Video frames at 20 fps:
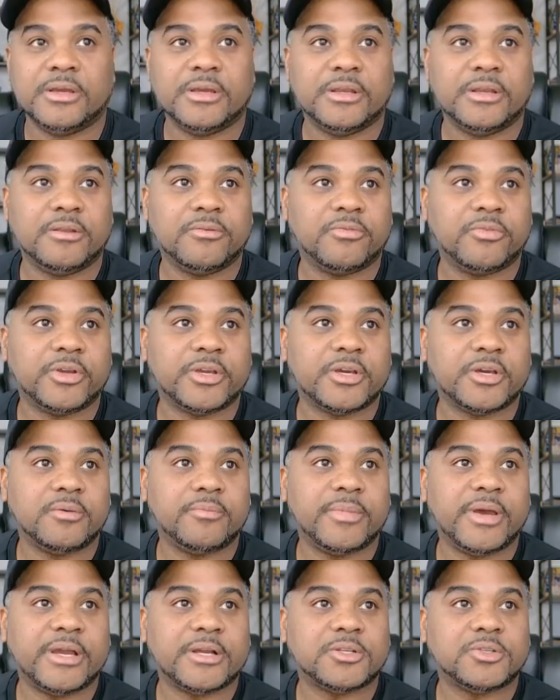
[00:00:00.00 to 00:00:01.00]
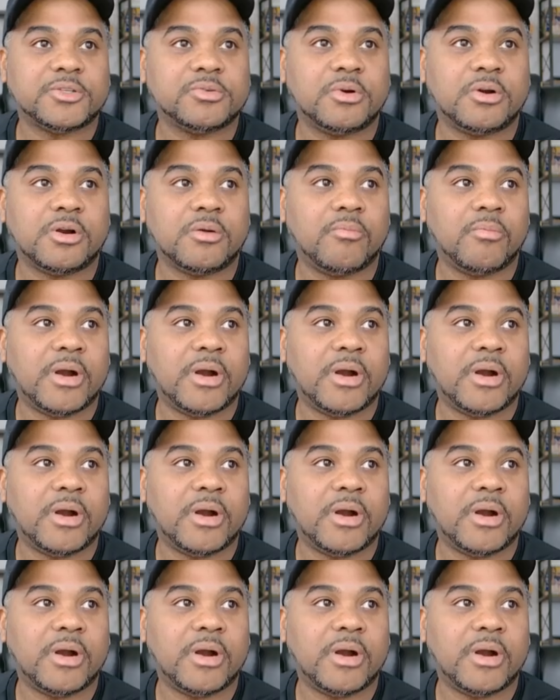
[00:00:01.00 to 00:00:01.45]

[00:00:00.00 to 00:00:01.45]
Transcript: And if we come back to our